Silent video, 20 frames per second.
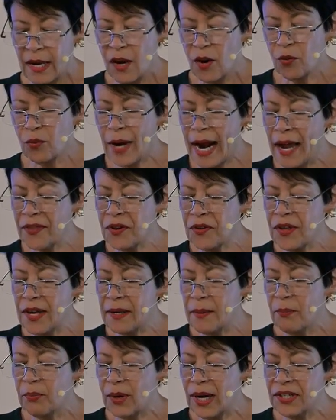Rather than
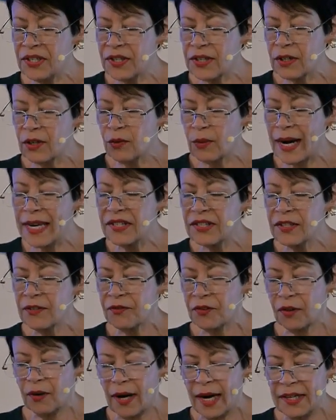embrace the grace
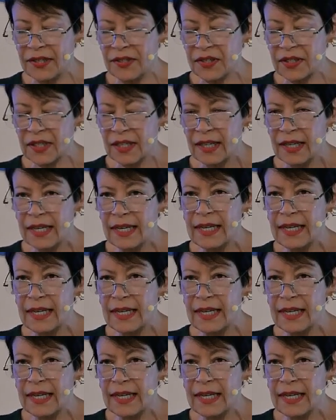of Christ,